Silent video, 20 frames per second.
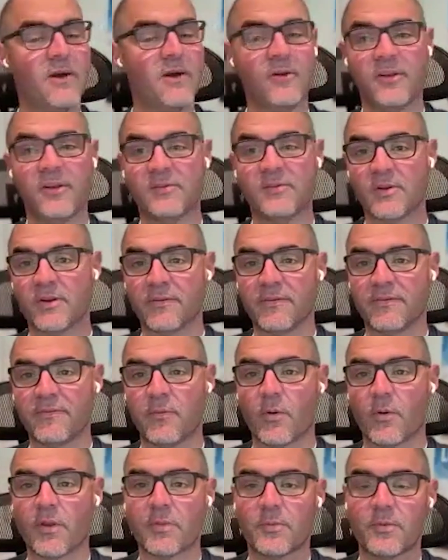pounder. He's running
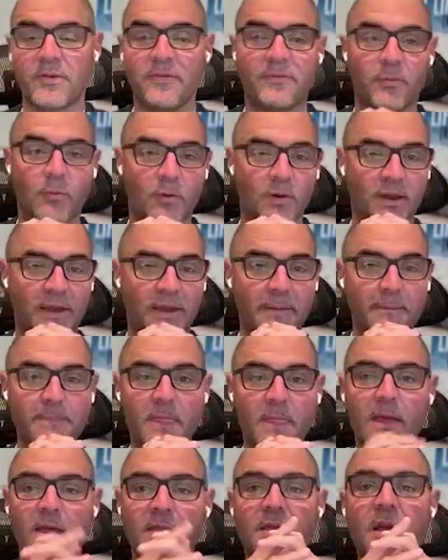a 4.3
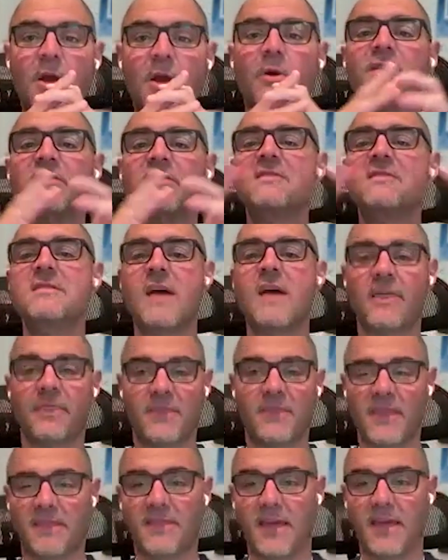40. There is
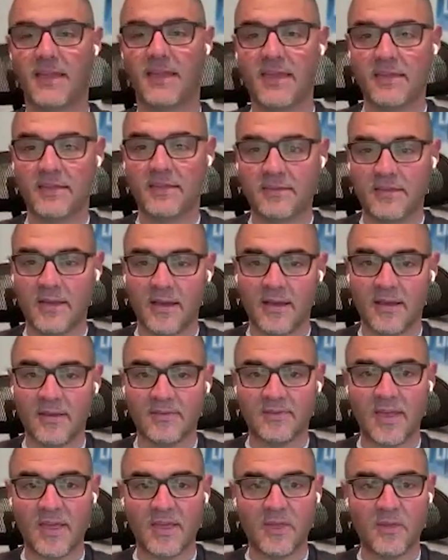nothing that he
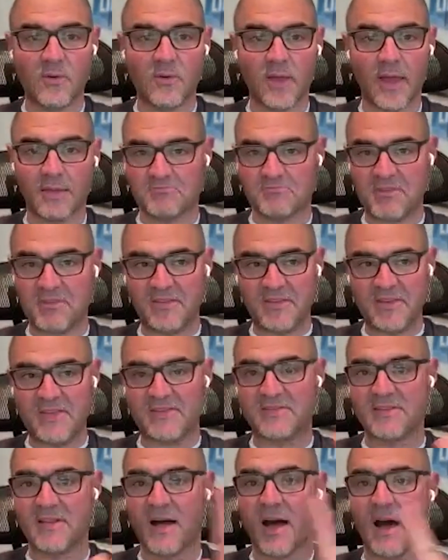does that you're like, this
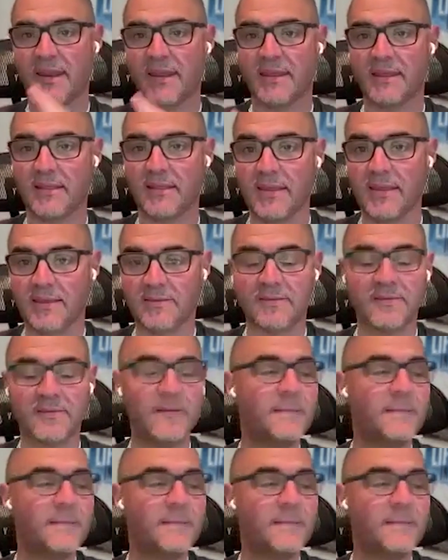is not elite.